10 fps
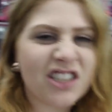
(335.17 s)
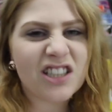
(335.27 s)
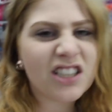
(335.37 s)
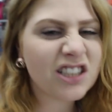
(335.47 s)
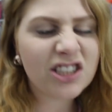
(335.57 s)
Just
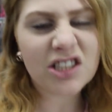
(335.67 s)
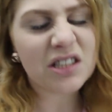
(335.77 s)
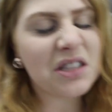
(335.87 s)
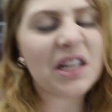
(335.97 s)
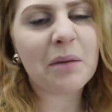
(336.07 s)
just
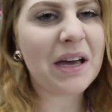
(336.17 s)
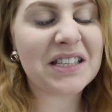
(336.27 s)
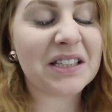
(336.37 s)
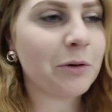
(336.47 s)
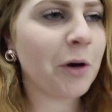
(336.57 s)
the
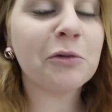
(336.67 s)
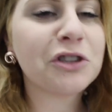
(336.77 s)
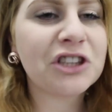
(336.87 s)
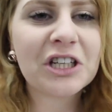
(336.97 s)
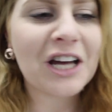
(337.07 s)
basic one. We'll
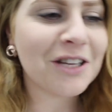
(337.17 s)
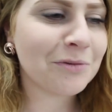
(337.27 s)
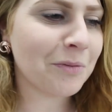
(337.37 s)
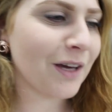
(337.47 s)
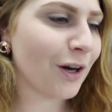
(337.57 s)
show you
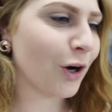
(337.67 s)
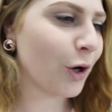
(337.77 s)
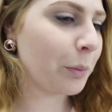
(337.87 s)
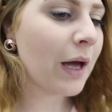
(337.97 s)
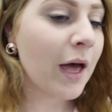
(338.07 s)
guys when we get home.